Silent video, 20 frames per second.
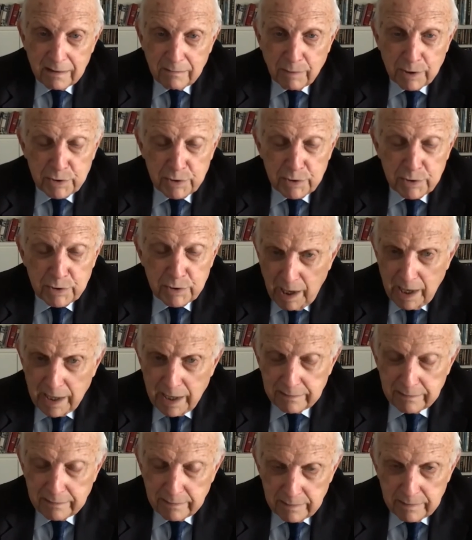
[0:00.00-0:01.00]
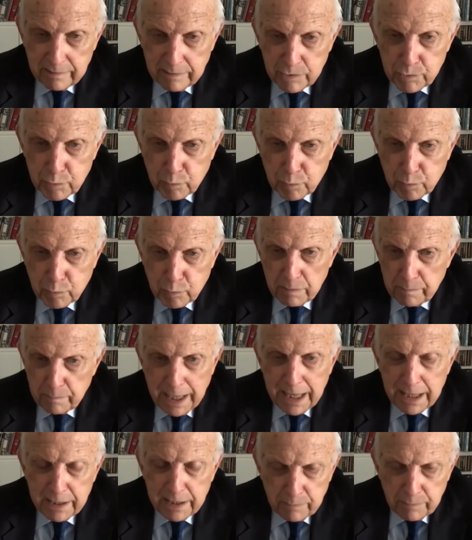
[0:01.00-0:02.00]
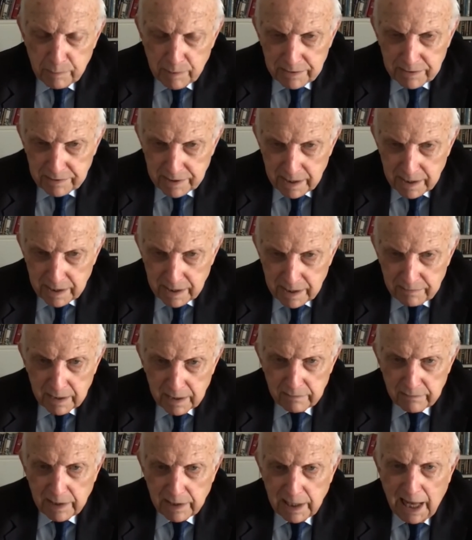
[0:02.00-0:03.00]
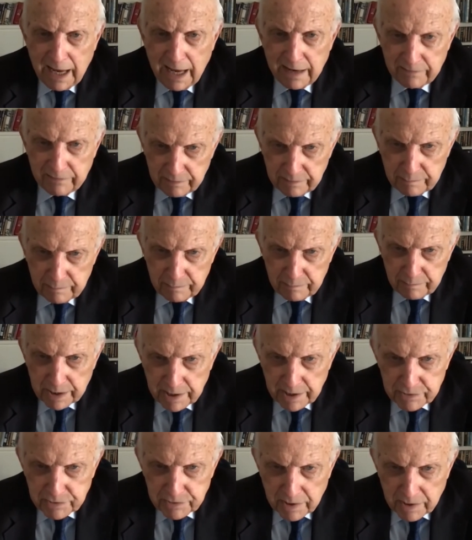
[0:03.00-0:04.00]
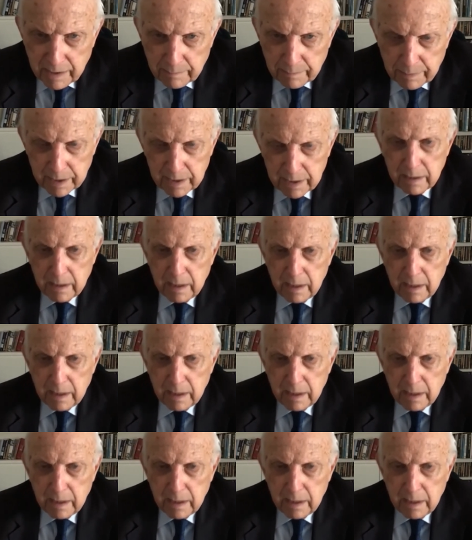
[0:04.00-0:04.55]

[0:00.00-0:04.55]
what you write. Twitter banned the president for life, President Trump.